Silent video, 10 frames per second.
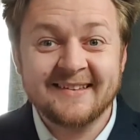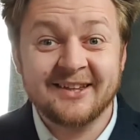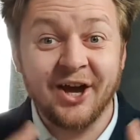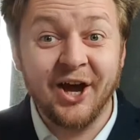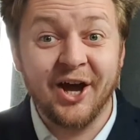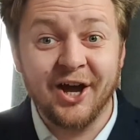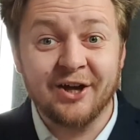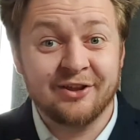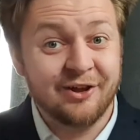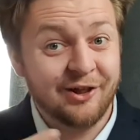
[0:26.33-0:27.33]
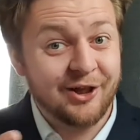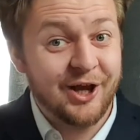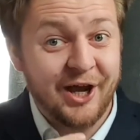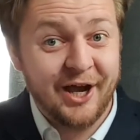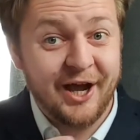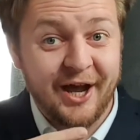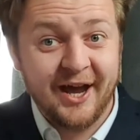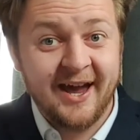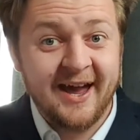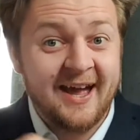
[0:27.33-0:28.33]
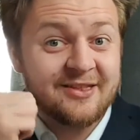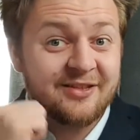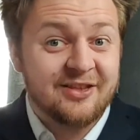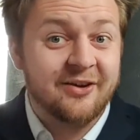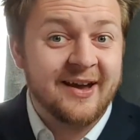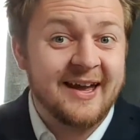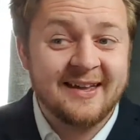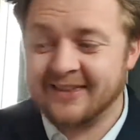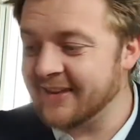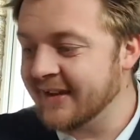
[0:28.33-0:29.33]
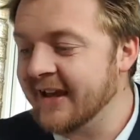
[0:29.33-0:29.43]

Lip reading: Good, let's do it.